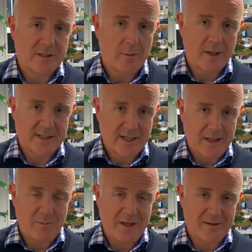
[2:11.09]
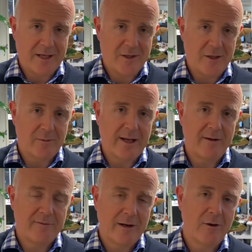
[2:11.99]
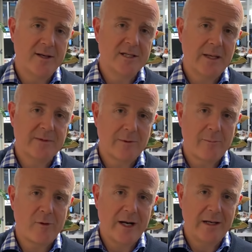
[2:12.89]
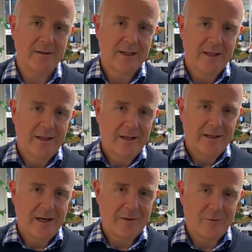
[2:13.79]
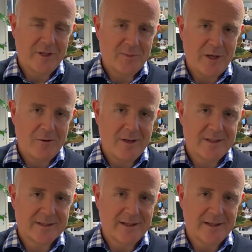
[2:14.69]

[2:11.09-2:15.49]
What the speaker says: I want to say a big thank you to our frontline teams for operating through these periods.